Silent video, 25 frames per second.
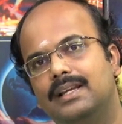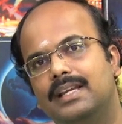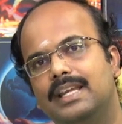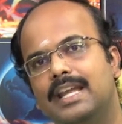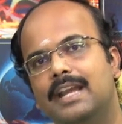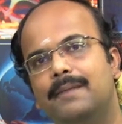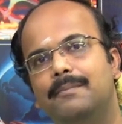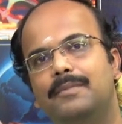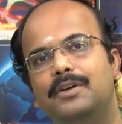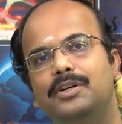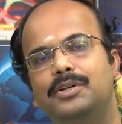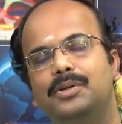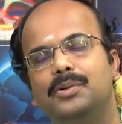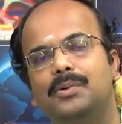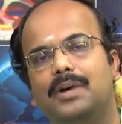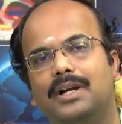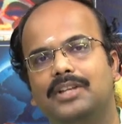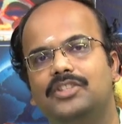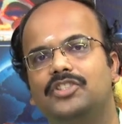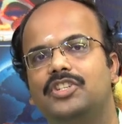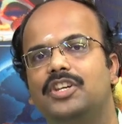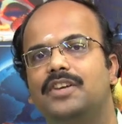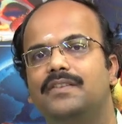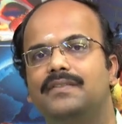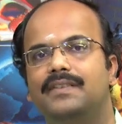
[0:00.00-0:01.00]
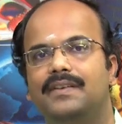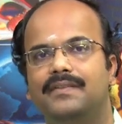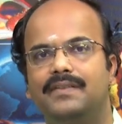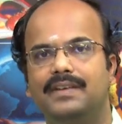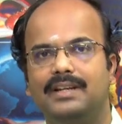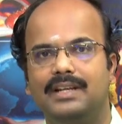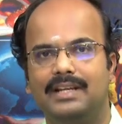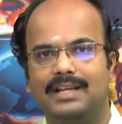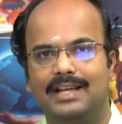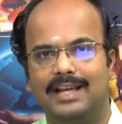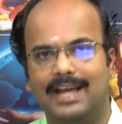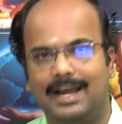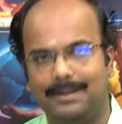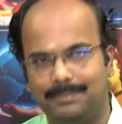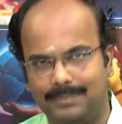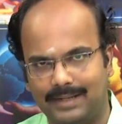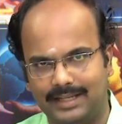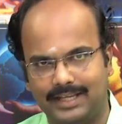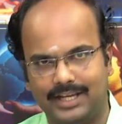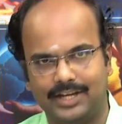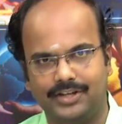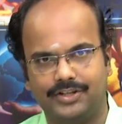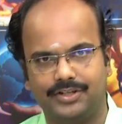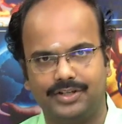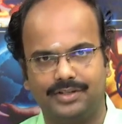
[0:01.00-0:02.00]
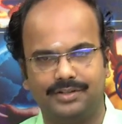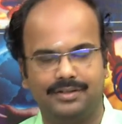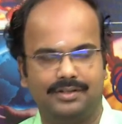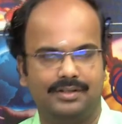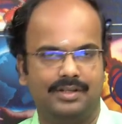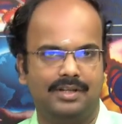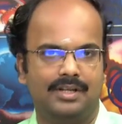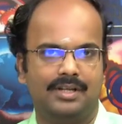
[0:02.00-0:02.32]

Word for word: able to achieve our application.